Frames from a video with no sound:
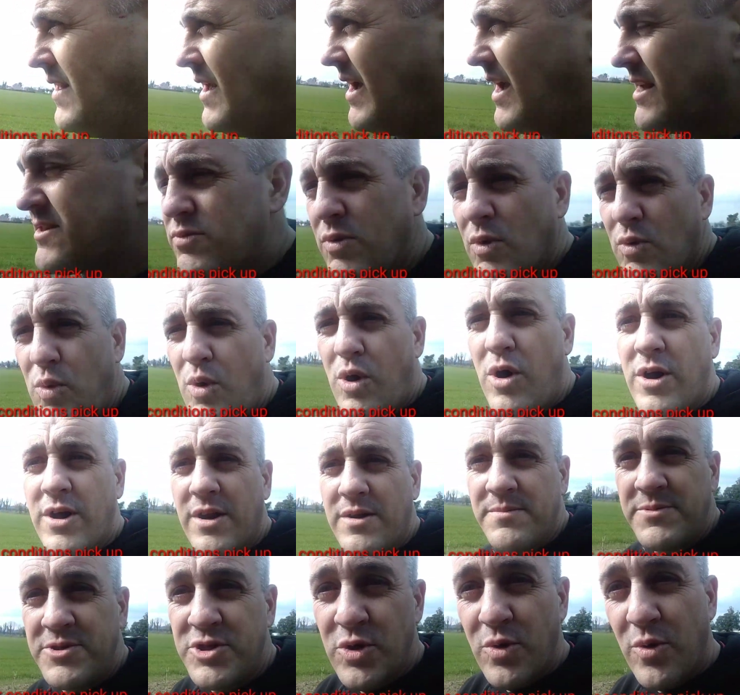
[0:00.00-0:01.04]
As we're
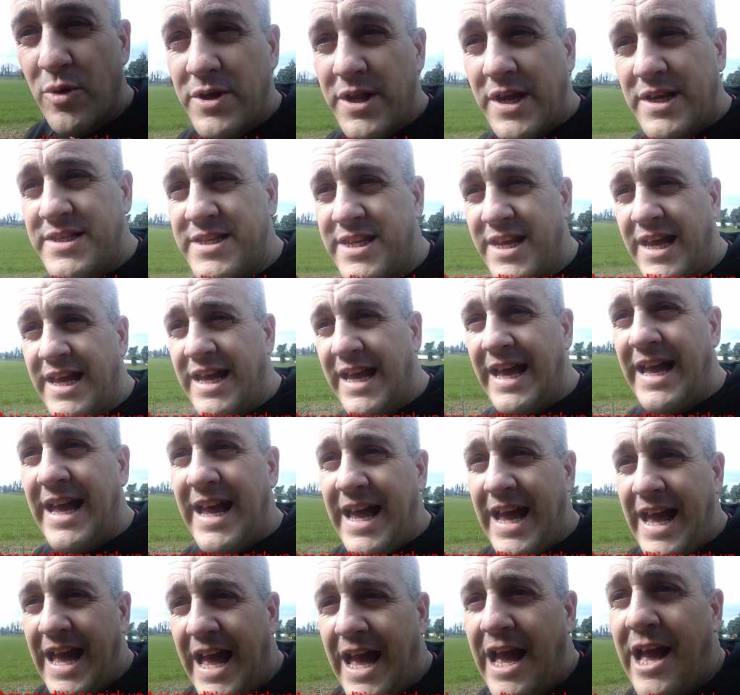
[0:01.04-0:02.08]
walking to our next
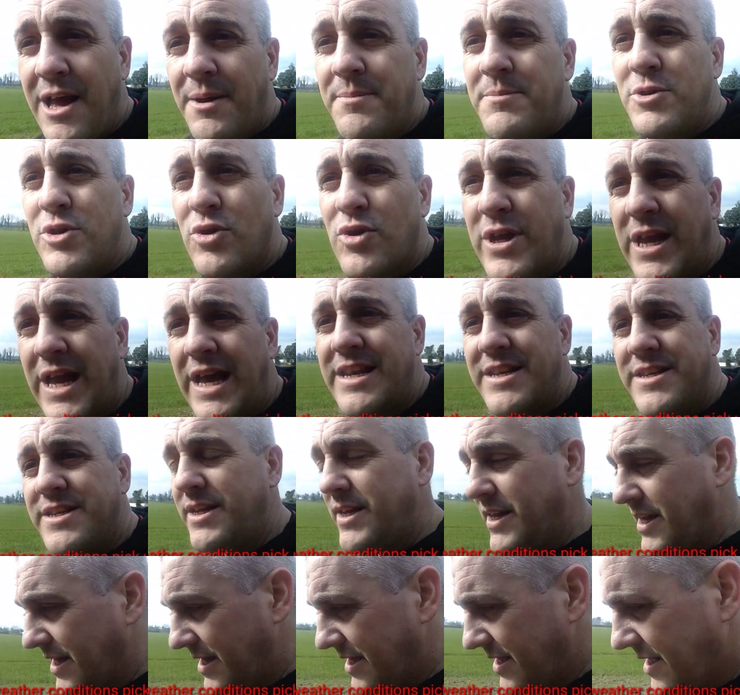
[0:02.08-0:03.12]

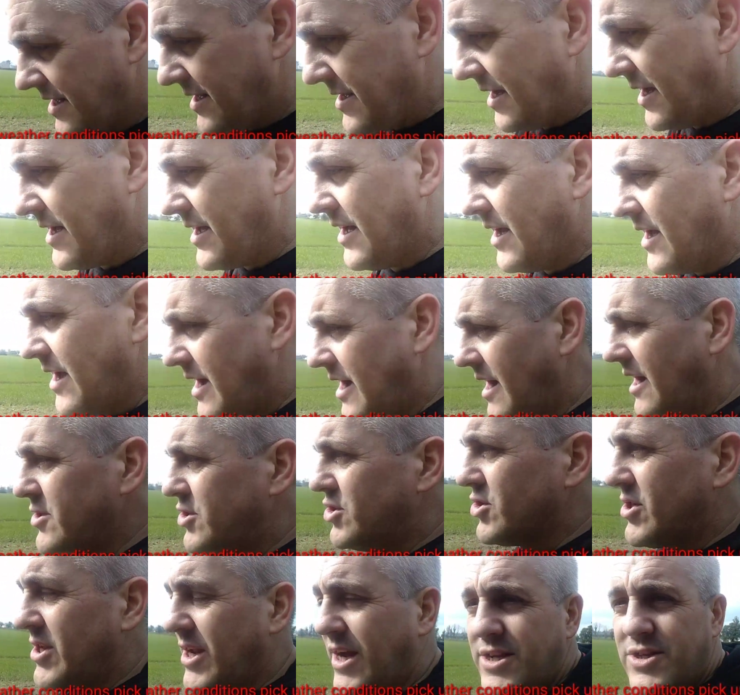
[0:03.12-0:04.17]
locality, I'd
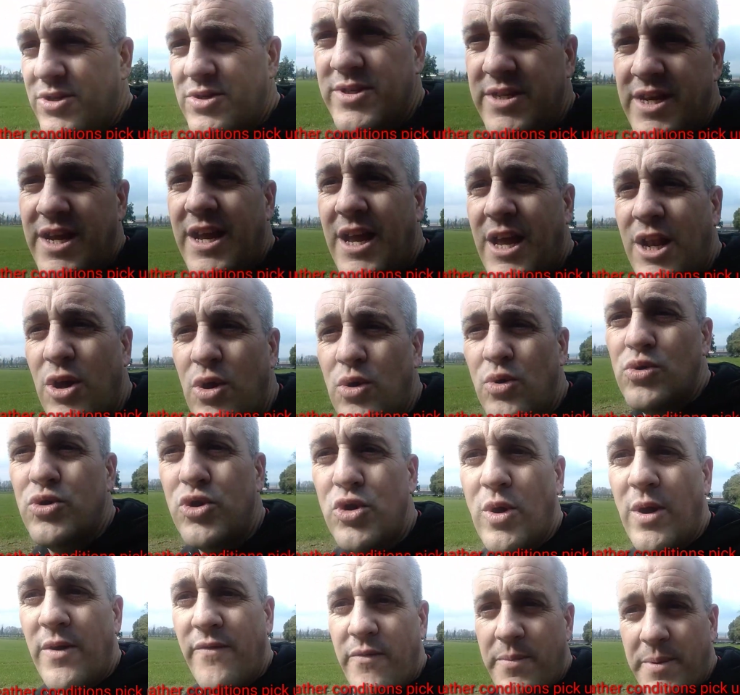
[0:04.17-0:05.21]
just like to say hello
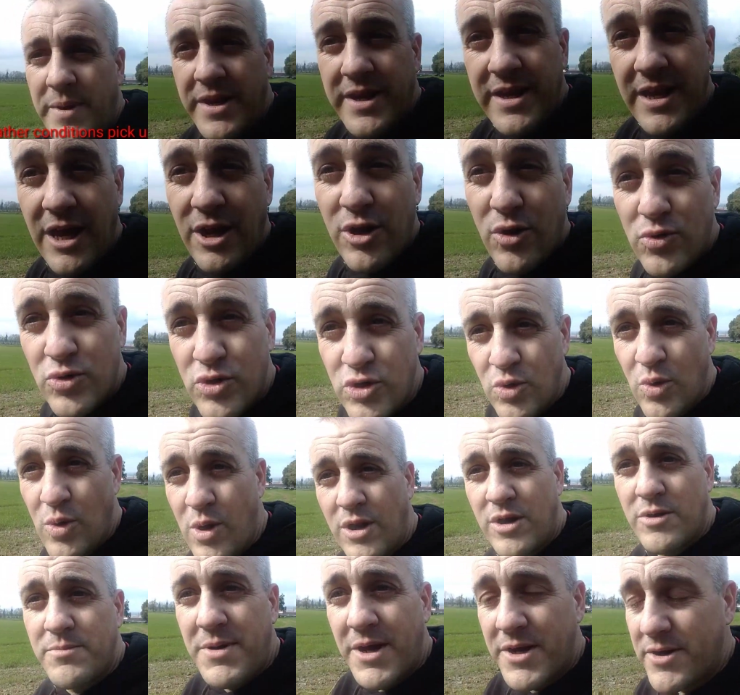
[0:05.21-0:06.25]
to everybody, hello to
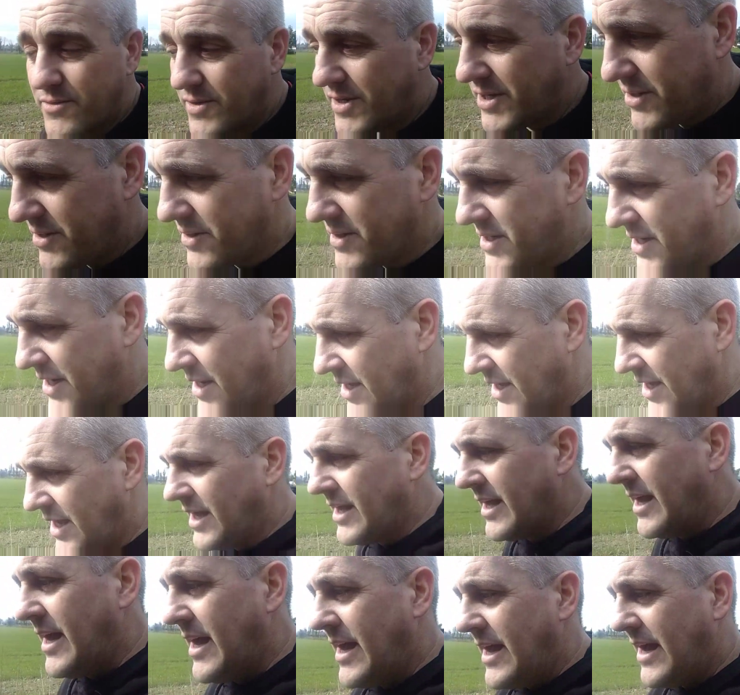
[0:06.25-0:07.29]
all our moderators,
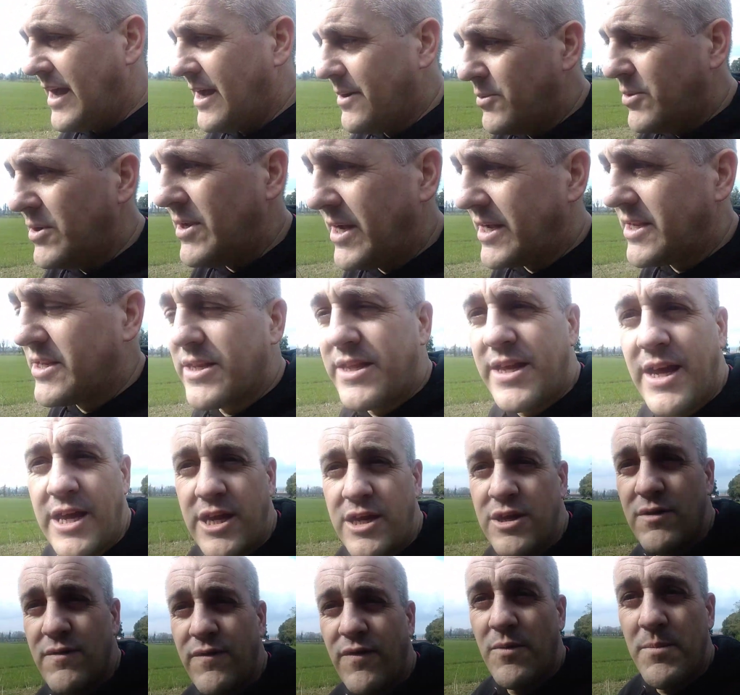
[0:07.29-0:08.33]
and we'd like to
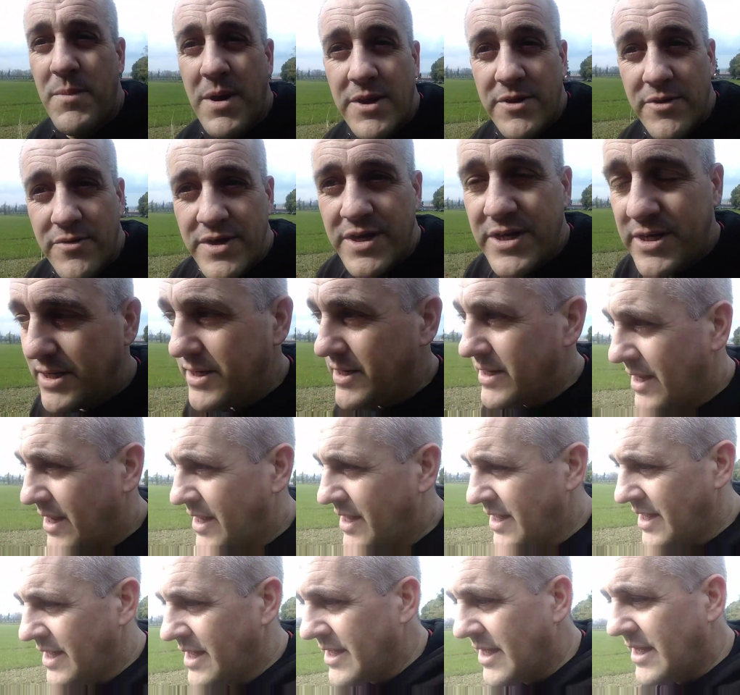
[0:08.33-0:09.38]
thank you for moderating,
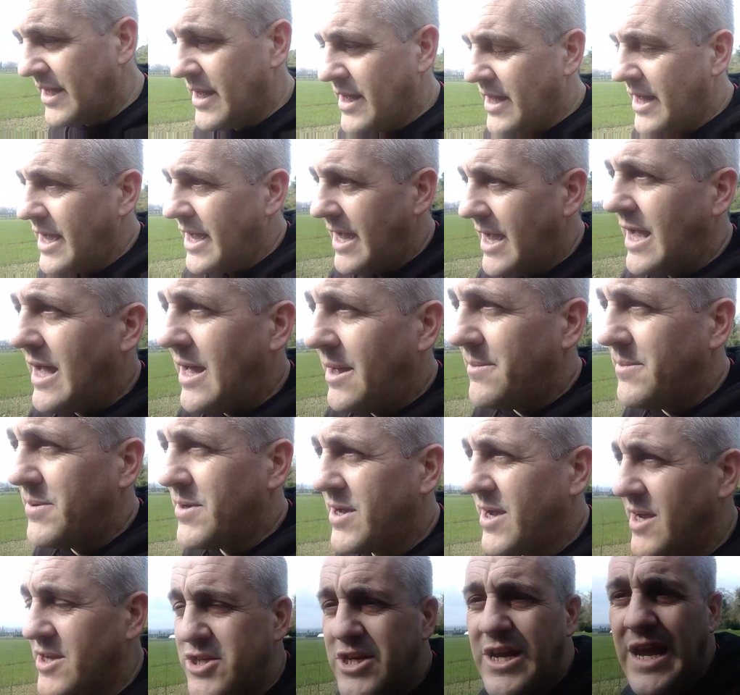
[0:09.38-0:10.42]

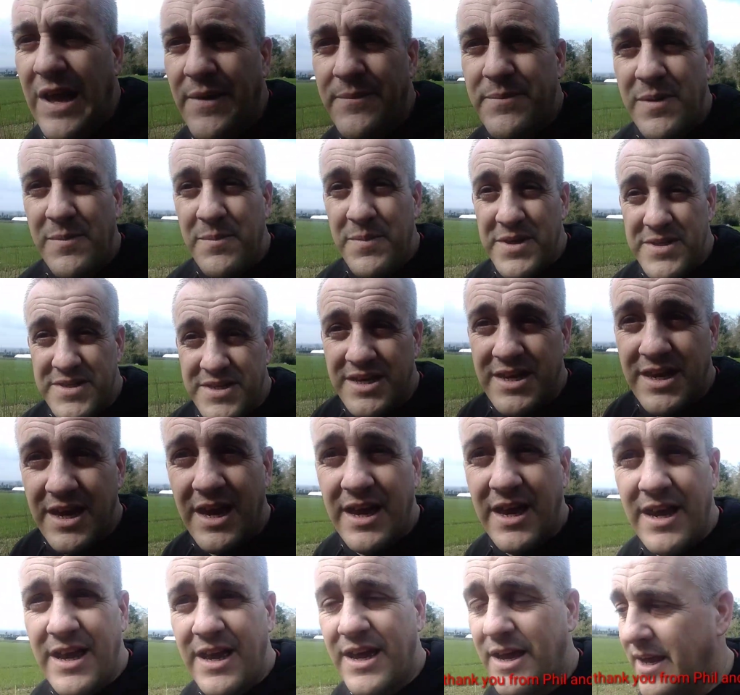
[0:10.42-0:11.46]
because you have been busy.
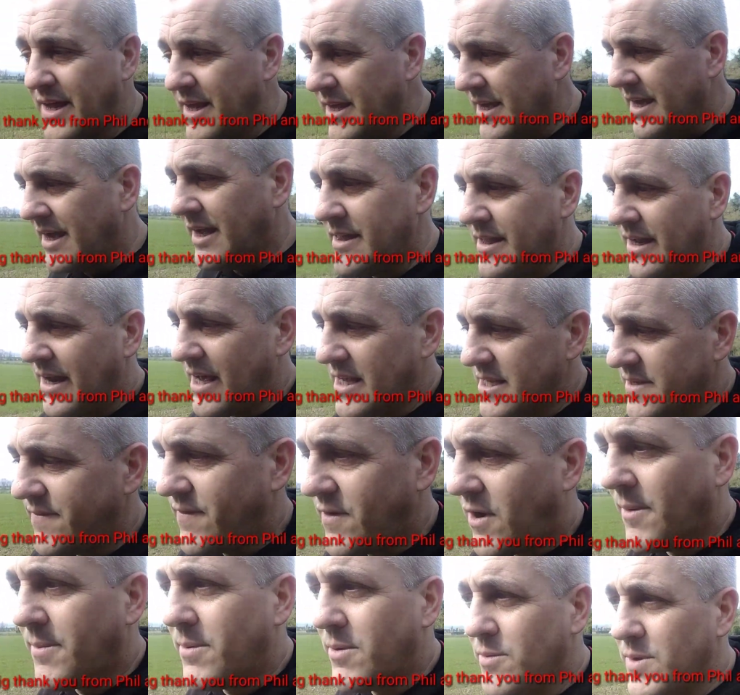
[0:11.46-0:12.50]
In the
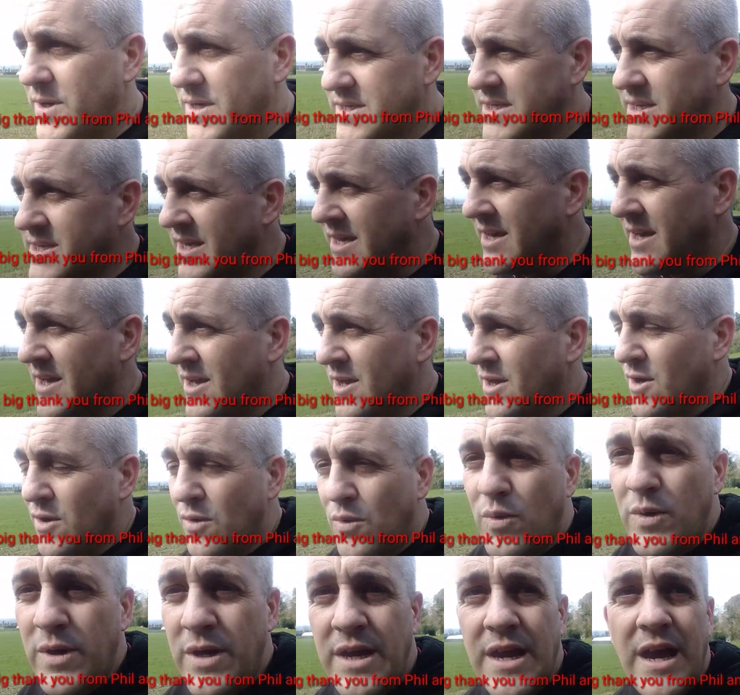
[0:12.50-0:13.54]
last couple of weeks
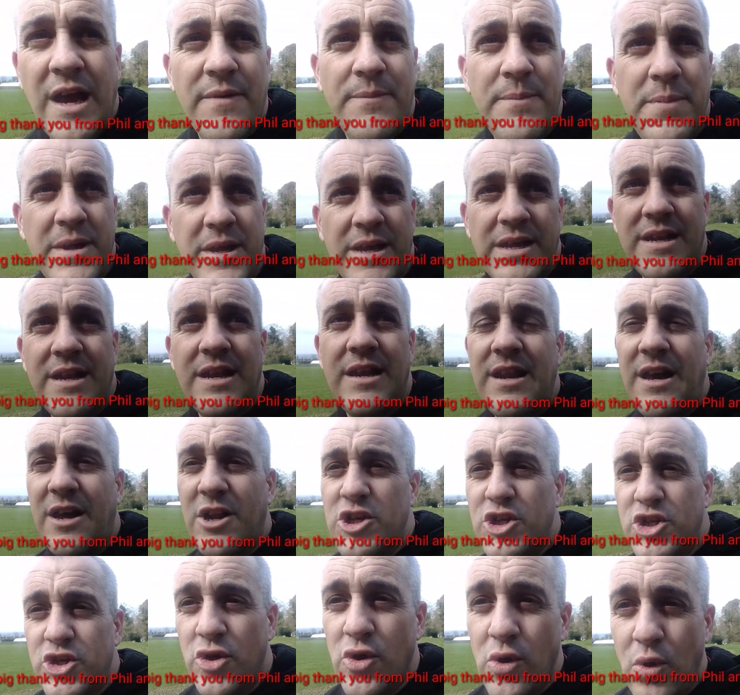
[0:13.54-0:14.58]
we have been getting a lot
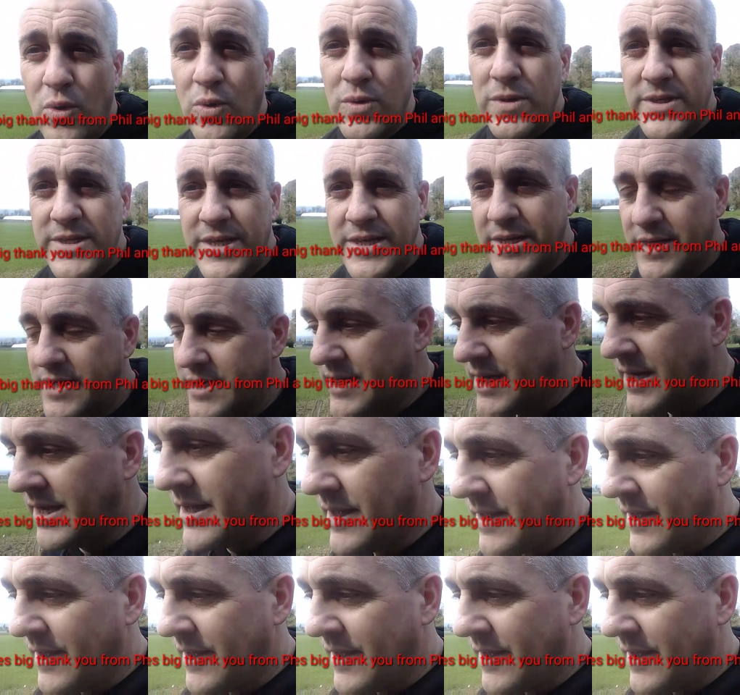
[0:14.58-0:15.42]
of trolls in it,